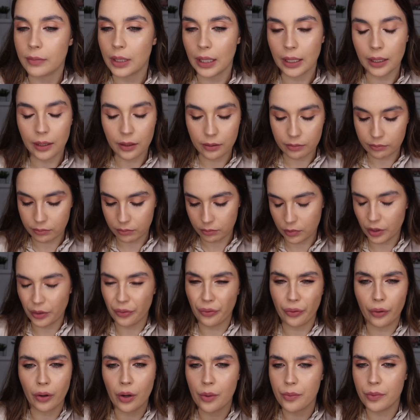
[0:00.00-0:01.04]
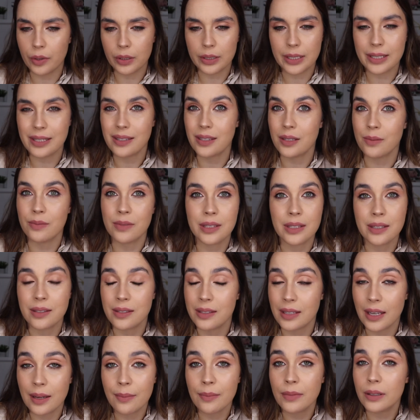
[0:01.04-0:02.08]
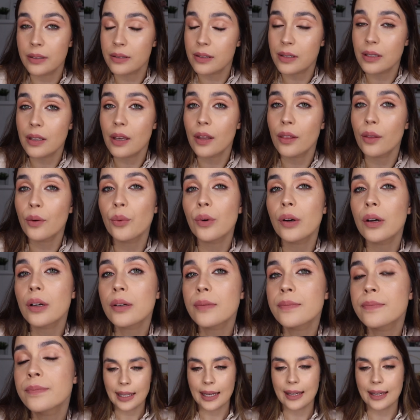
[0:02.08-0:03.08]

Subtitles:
Like, the formula seems the same as the other one.